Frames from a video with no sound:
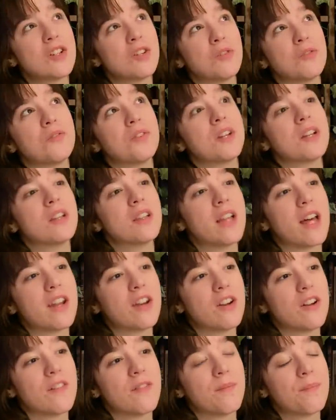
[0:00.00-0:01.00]
a real
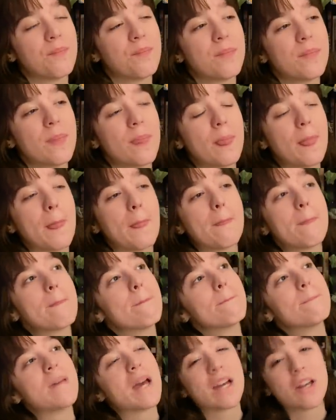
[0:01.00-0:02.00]
letter
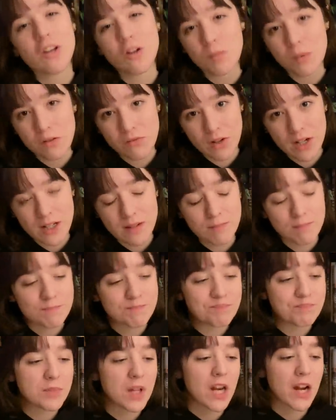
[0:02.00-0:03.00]
that could have been written.
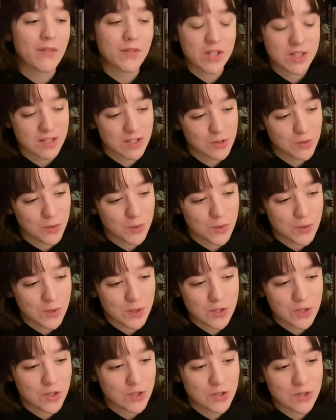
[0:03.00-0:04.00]
And obviously Tolstoy
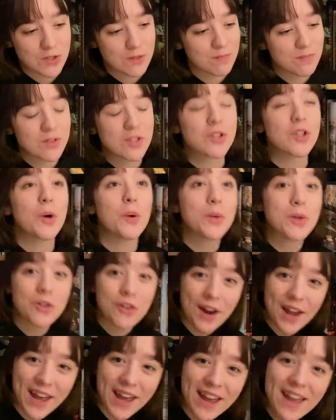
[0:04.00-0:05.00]
is just so
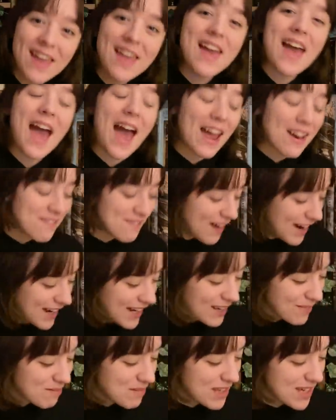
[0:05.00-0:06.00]
great at
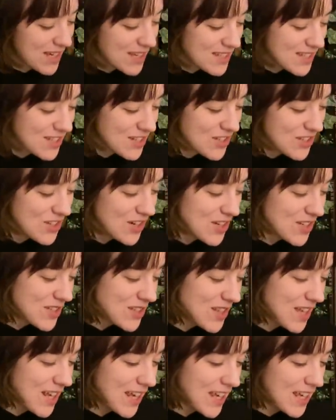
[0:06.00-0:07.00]
writing, because it
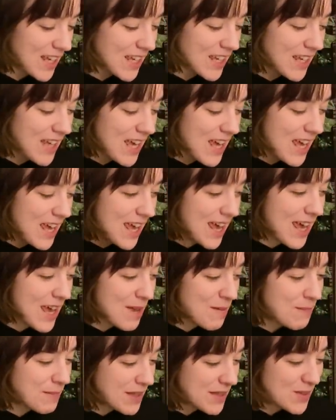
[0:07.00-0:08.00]
just like
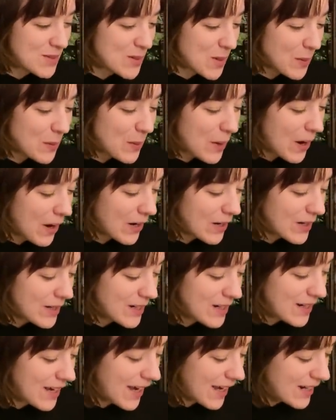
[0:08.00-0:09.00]
hit me so
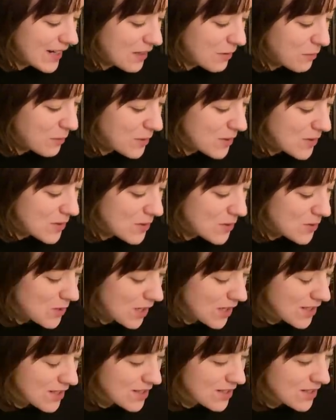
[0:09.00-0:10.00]
hard, and it was
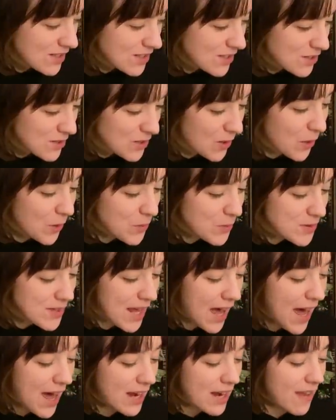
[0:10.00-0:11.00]
just so
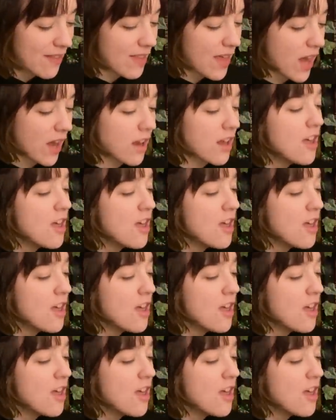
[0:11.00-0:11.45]
sad. And then